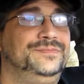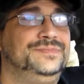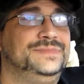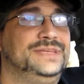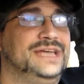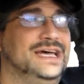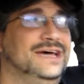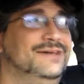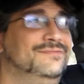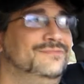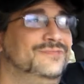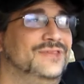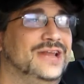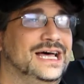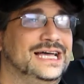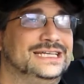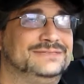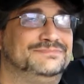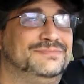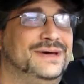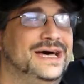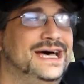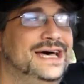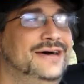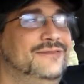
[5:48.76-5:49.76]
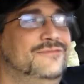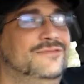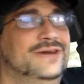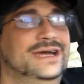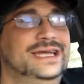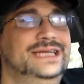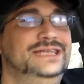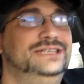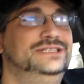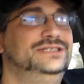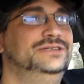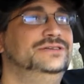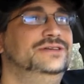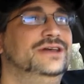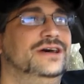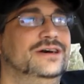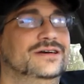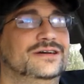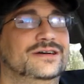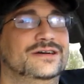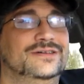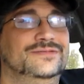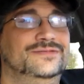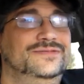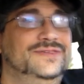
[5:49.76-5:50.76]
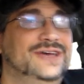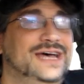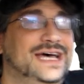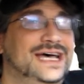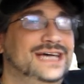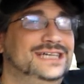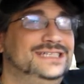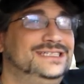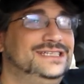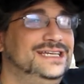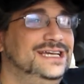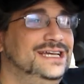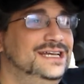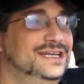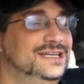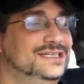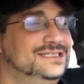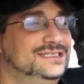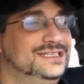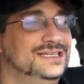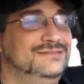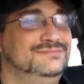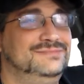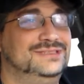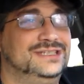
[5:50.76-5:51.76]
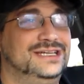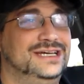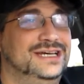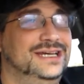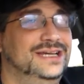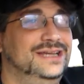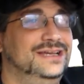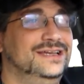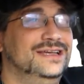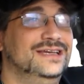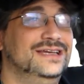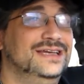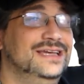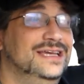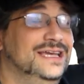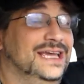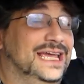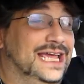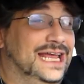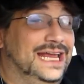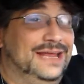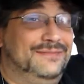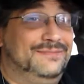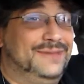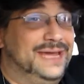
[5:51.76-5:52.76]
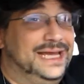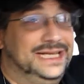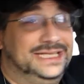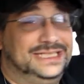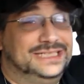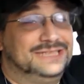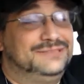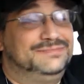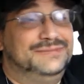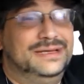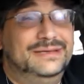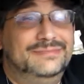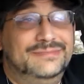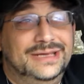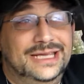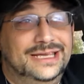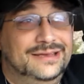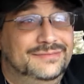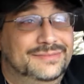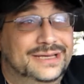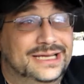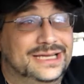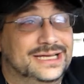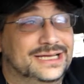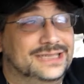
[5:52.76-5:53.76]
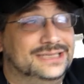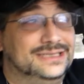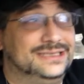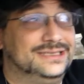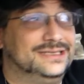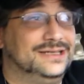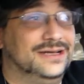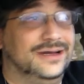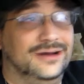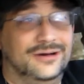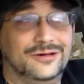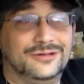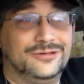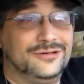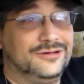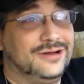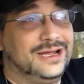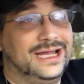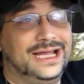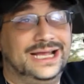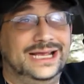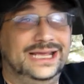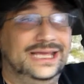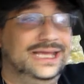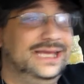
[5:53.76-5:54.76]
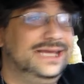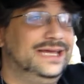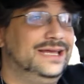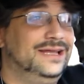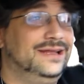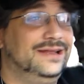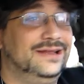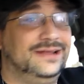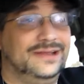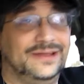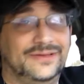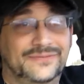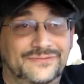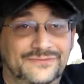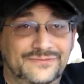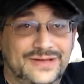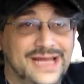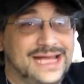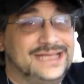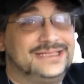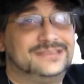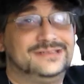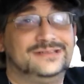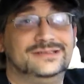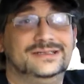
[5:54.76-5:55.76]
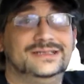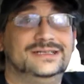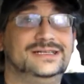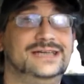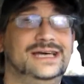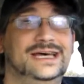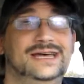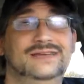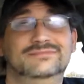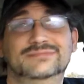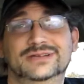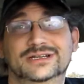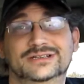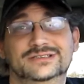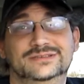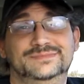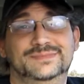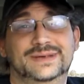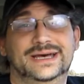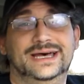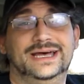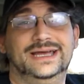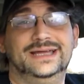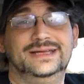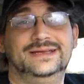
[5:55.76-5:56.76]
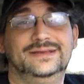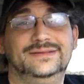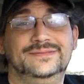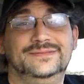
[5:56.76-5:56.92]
Time flies by way too doggone fast, and it seems like and it may just be me because the older I get, the faster the time goes by.